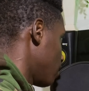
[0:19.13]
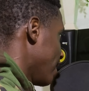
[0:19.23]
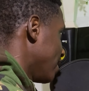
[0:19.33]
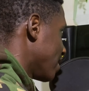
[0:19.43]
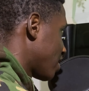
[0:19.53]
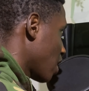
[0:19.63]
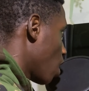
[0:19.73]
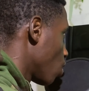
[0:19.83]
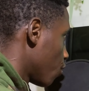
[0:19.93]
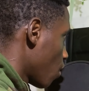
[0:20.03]
It is the
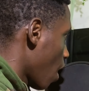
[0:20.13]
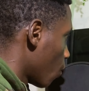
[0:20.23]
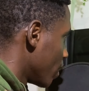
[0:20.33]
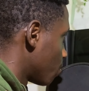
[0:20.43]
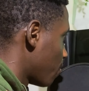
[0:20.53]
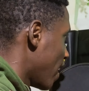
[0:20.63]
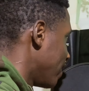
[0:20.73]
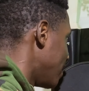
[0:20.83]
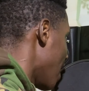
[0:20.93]
sound of hours spent